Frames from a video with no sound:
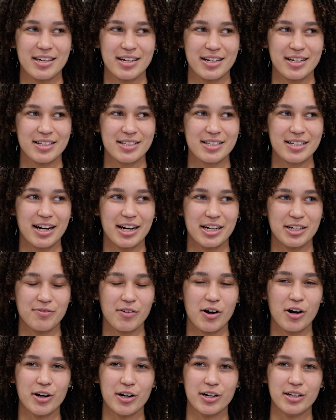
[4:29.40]
think it's kind
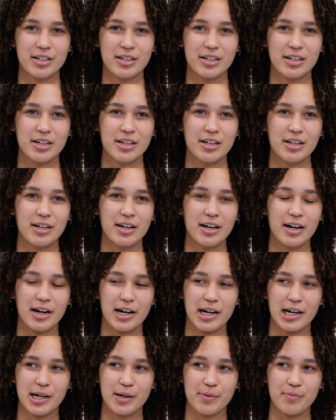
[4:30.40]
of hard
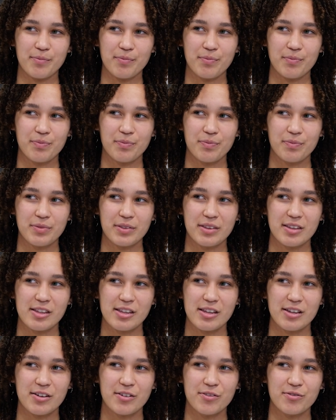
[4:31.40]

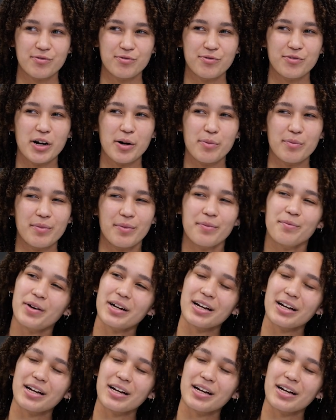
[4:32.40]
from